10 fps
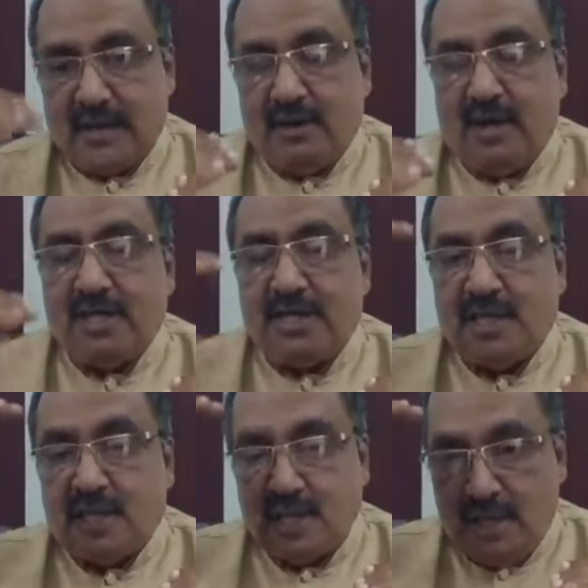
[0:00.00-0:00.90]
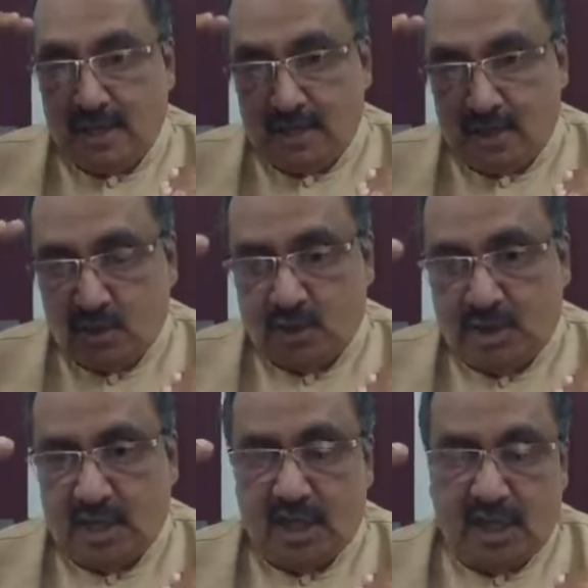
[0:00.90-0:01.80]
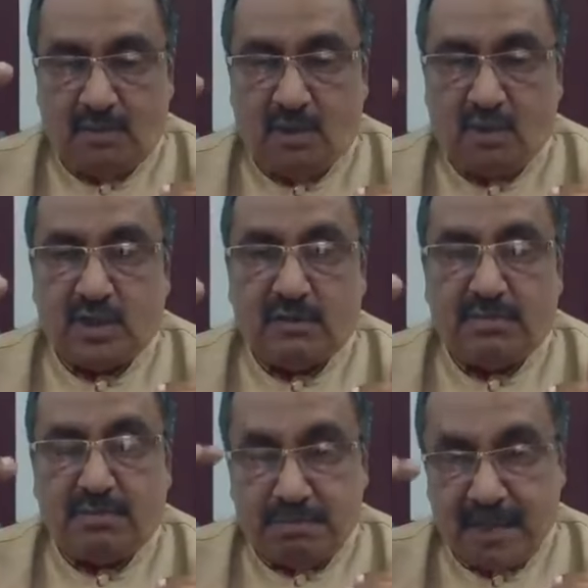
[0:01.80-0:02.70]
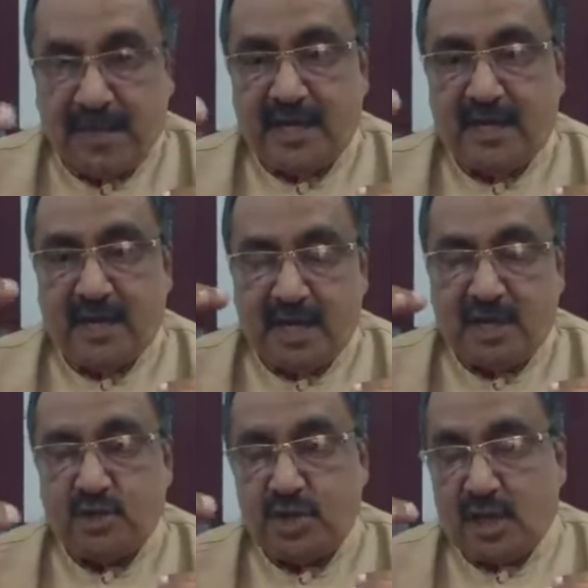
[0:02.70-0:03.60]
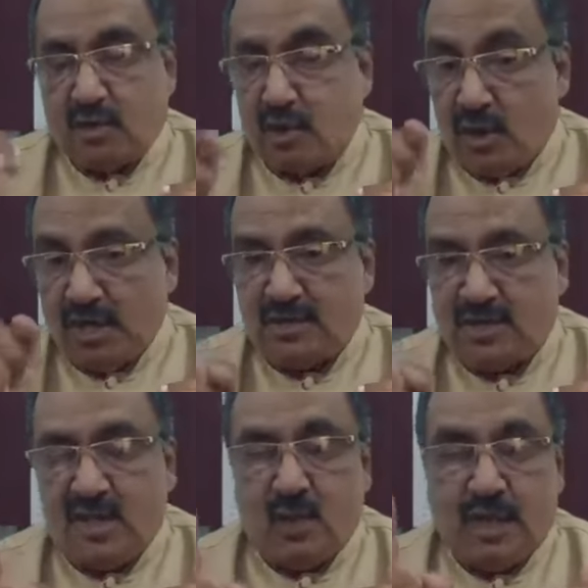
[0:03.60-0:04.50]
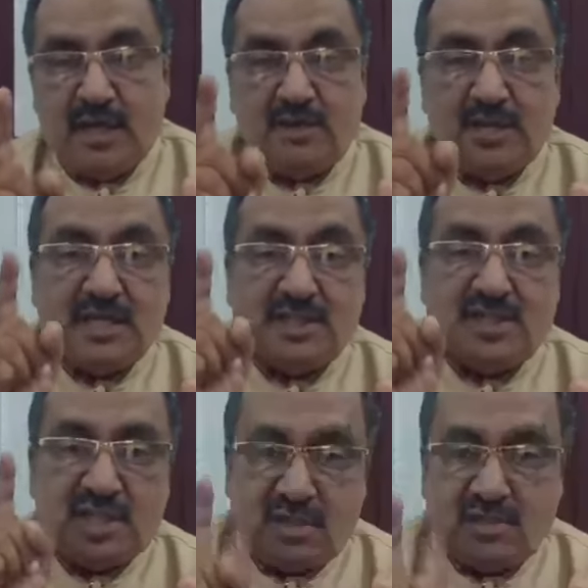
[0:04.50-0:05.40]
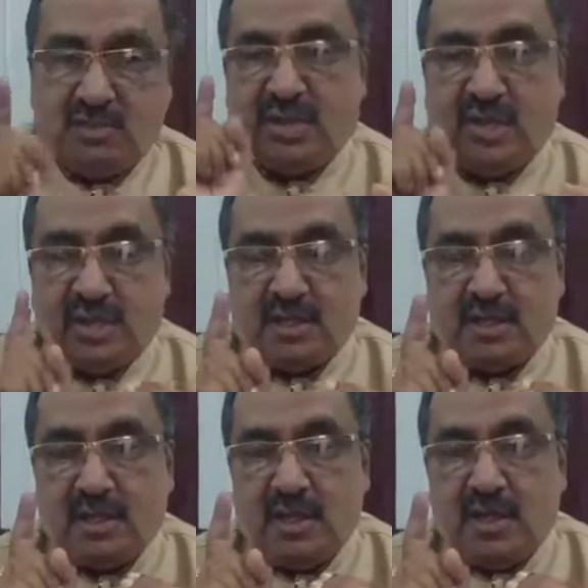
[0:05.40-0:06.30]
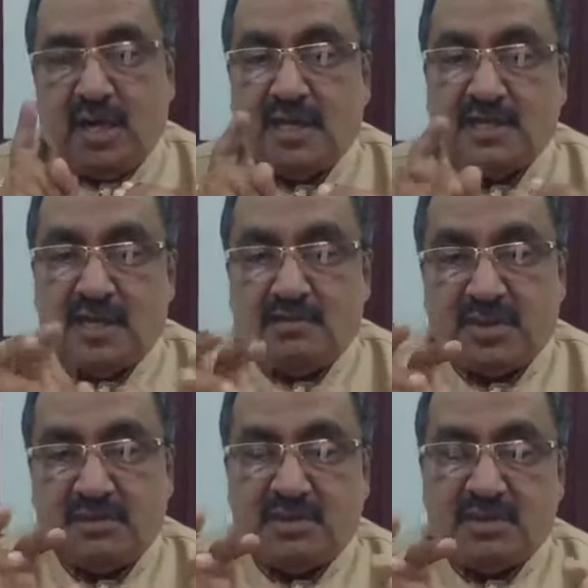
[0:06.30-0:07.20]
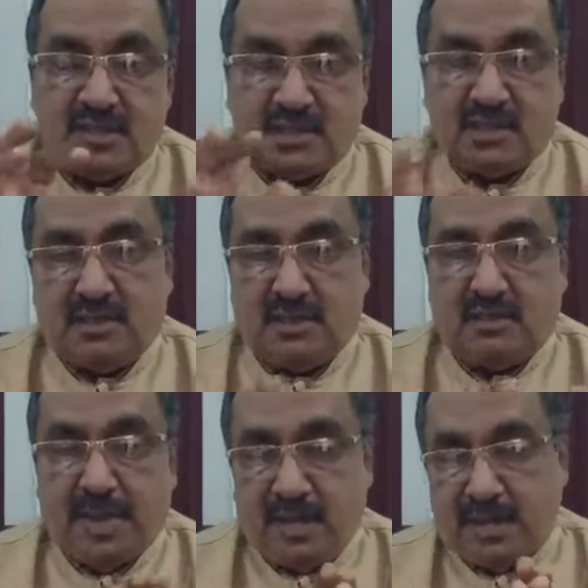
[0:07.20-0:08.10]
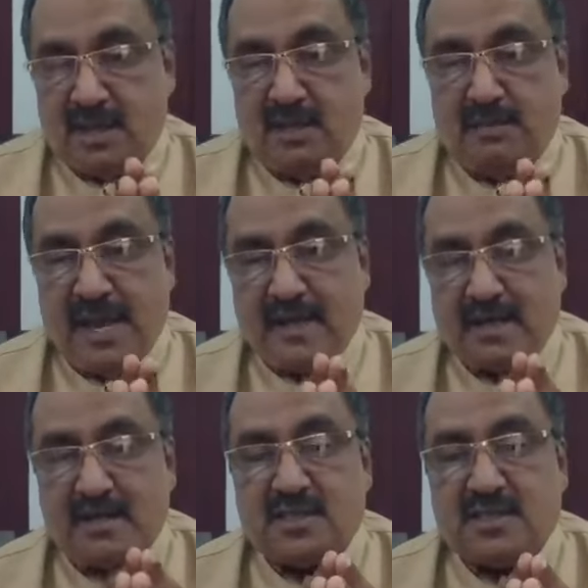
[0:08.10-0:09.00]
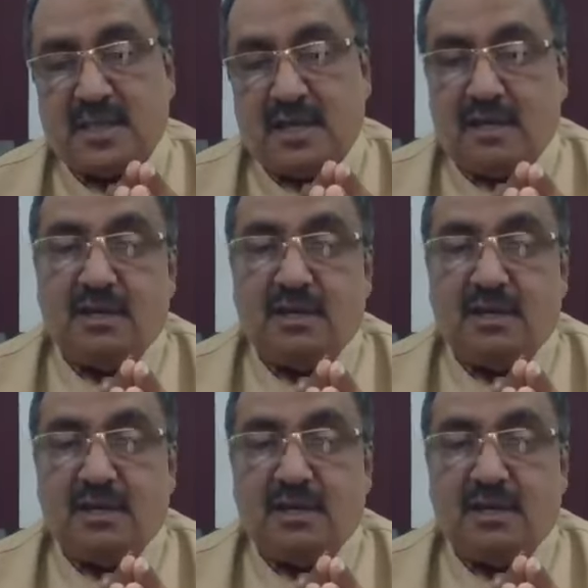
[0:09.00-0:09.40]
calculate the total amount of paid into the account. You have to see only the genuine credit, and sometimes the bankers,